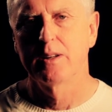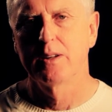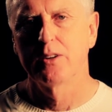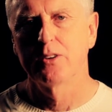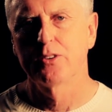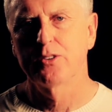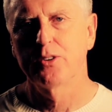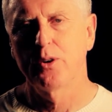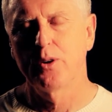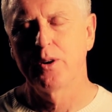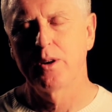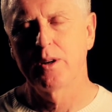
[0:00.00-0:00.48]

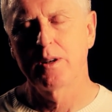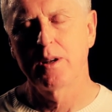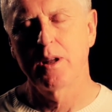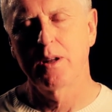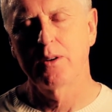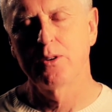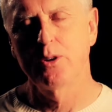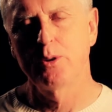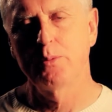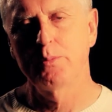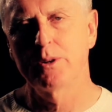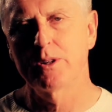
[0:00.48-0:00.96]
So on
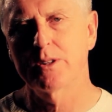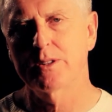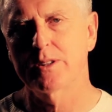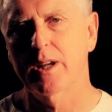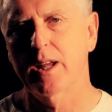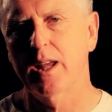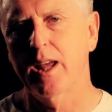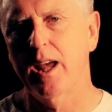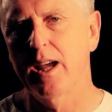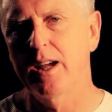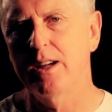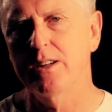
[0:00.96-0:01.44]
numerous
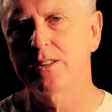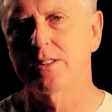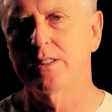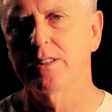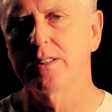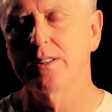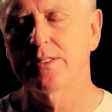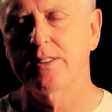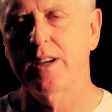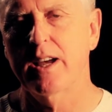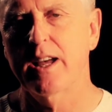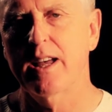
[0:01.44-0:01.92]

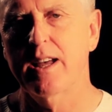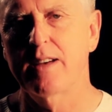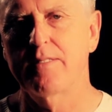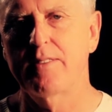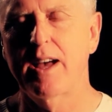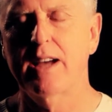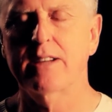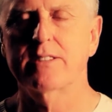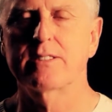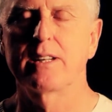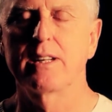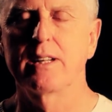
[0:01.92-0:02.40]
occasions, I have
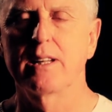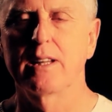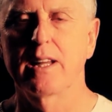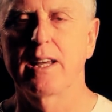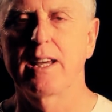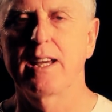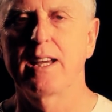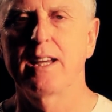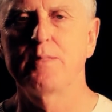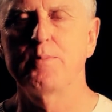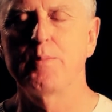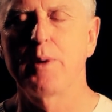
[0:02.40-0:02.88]
actually
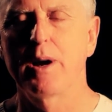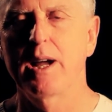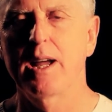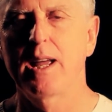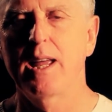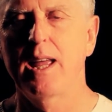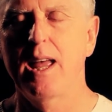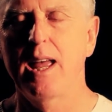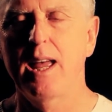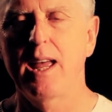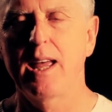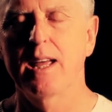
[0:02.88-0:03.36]
laid my
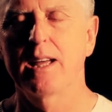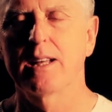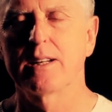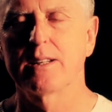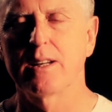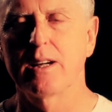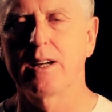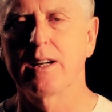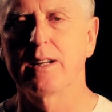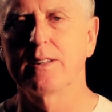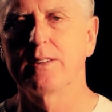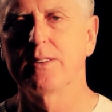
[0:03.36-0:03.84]
hand
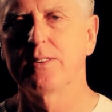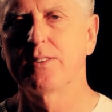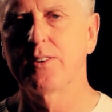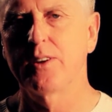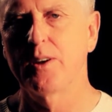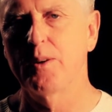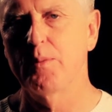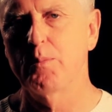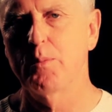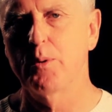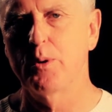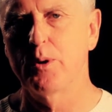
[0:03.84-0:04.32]
on
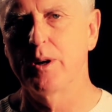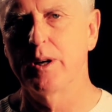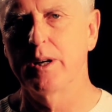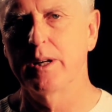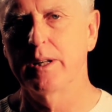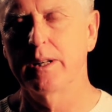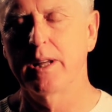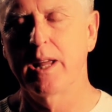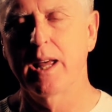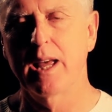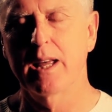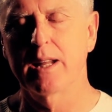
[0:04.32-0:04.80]

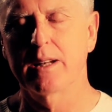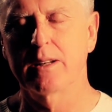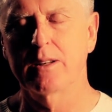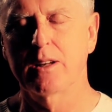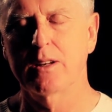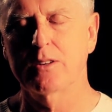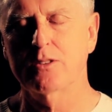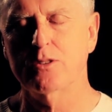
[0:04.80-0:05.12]
someone and